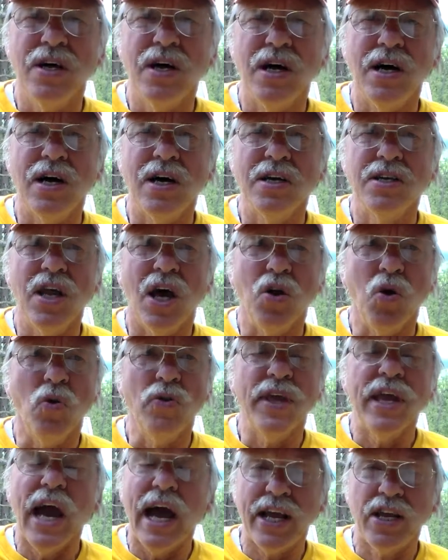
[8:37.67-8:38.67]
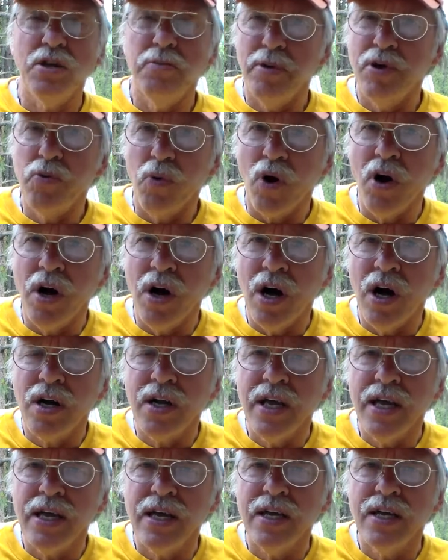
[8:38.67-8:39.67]
Not only I could be
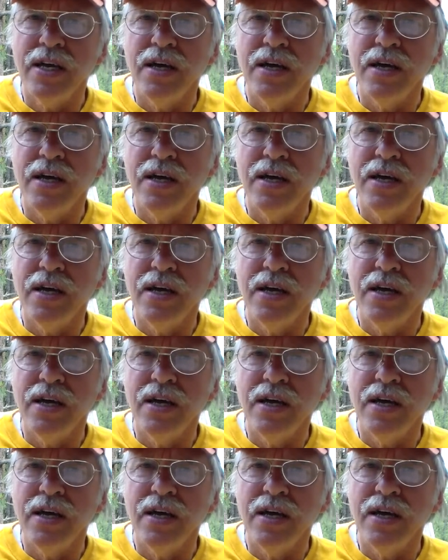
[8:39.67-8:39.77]
wrong,